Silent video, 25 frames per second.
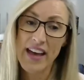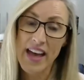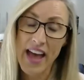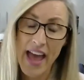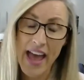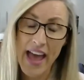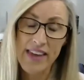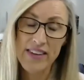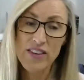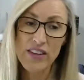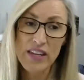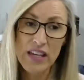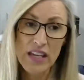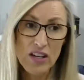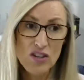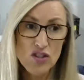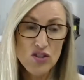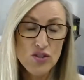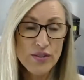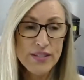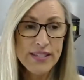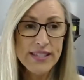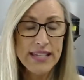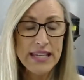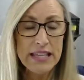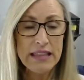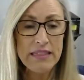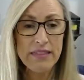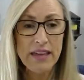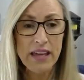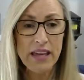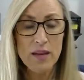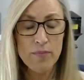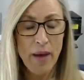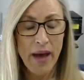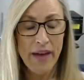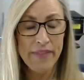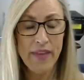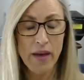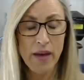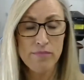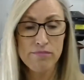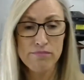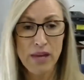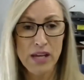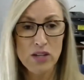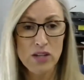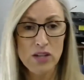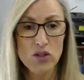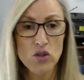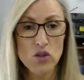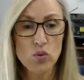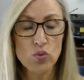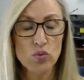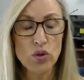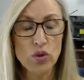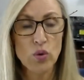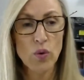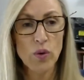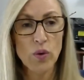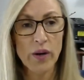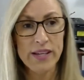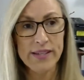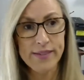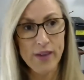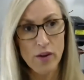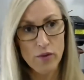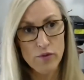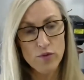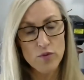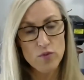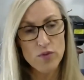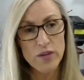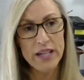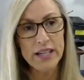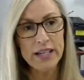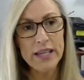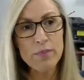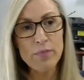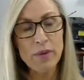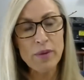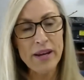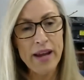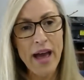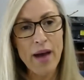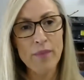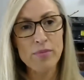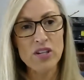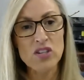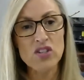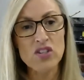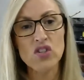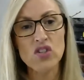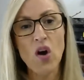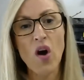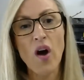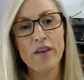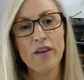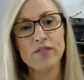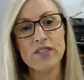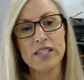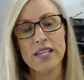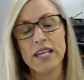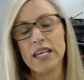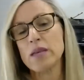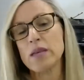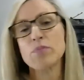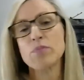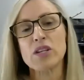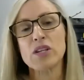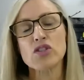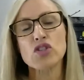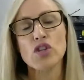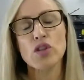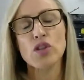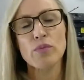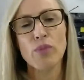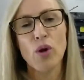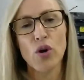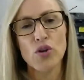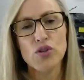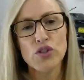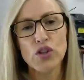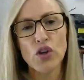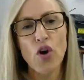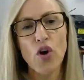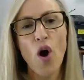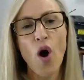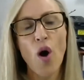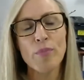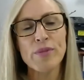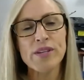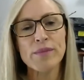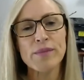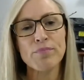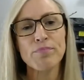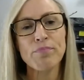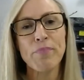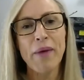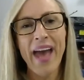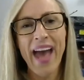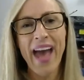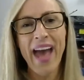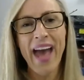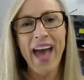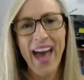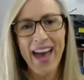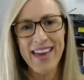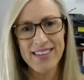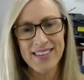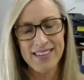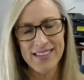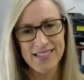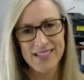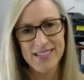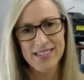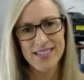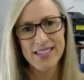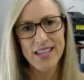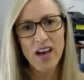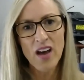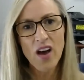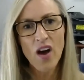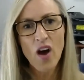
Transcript: and the interesting thing about that mental noise, I've really been able to dive deep into the most common patterns